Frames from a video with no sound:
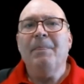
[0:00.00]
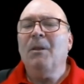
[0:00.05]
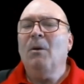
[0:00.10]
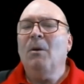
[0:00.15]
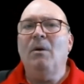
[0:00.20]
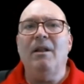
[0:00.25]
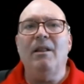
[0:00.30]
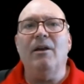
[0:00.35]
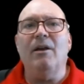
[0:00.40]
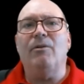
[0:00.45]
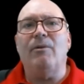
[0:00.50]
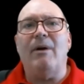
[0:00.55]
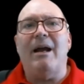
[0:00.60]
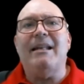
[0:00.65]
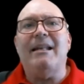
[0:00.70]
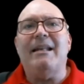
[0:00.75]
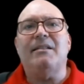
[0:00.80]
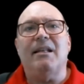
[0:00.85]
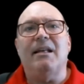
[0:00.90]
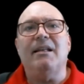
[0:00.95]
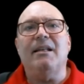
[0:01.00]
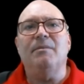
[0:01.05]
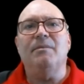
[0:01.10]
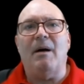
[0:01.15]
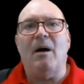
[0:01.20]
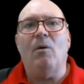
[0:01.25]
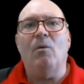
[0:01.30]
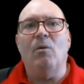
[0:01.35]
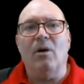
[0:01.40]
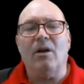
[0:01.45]
One of the greatest things
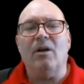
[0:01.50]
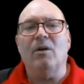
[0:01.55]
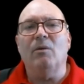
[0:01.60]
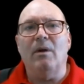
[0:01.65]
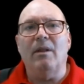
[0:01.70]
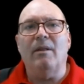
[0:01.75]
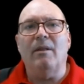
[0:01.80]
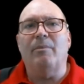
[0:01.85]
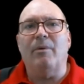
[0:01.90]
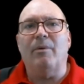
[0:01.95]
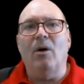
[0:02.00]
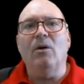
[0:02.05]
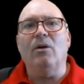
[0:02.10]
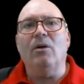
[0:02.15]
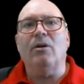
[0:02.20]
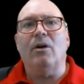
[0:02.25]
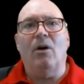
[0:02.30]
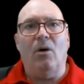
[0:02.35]
about working with a broker,